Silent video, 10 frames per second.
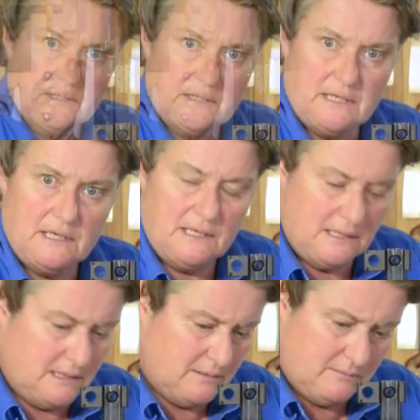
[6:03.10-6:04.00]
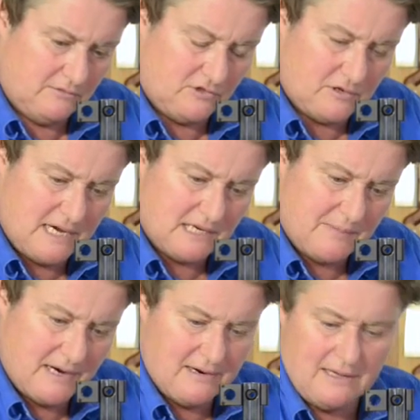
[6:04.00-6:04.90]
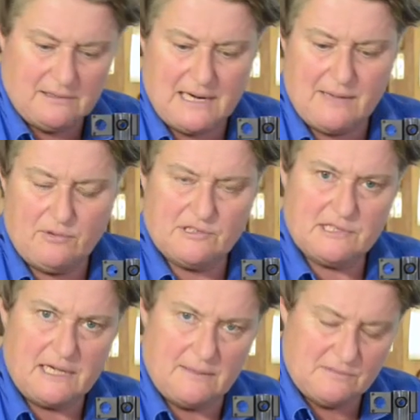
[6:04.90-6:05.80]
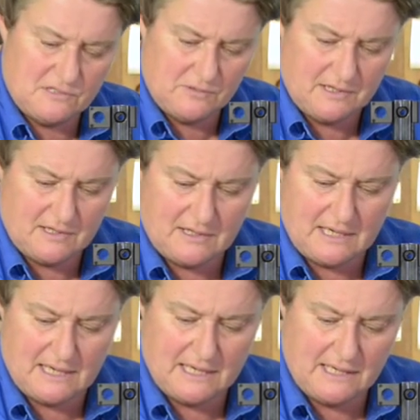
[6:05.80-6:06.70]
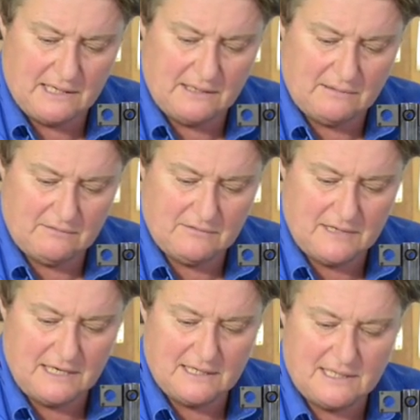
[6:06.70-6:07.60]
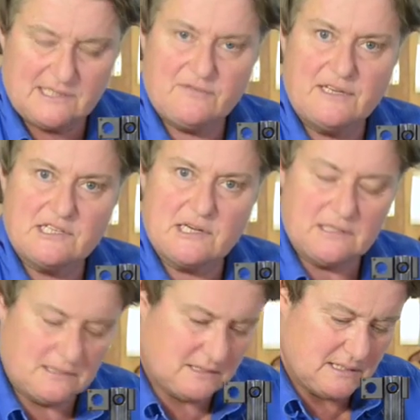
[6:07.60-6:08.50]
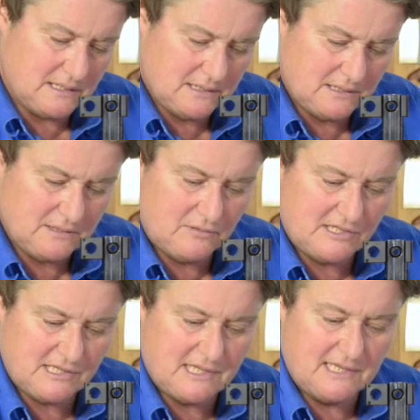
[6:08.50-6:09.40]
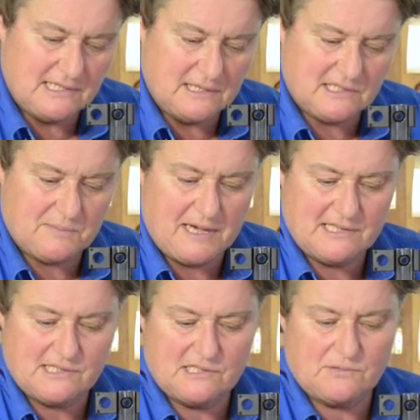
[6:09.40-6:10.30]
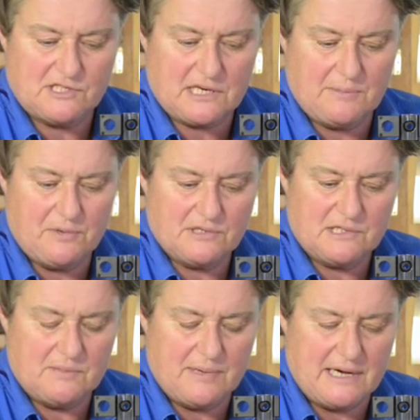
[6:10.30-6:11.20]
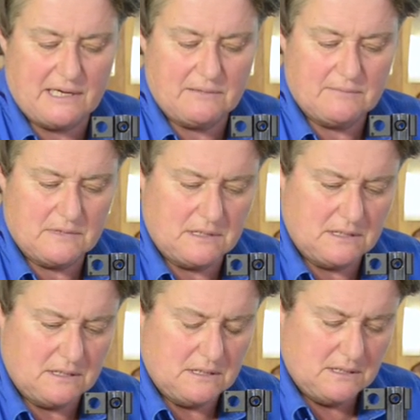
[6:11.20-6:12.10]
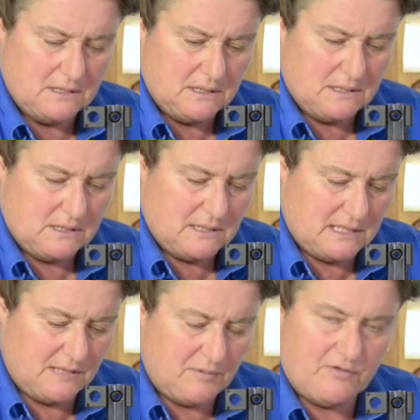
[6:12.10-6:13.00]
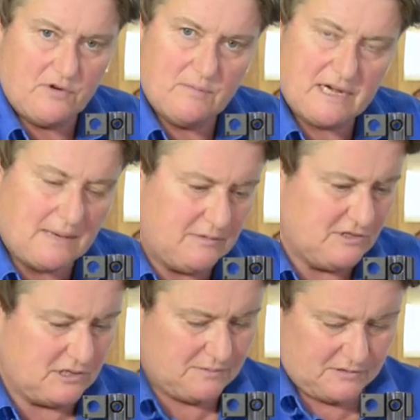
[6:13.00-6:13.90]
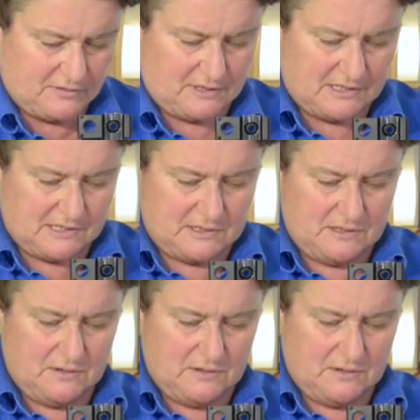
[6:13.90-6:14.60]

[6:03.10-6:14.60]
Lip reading: The Torquata Parallel clamp also comes with a really nice feature, which are these little spacers which clip onto the bar, and they perform a couple of jobs for us.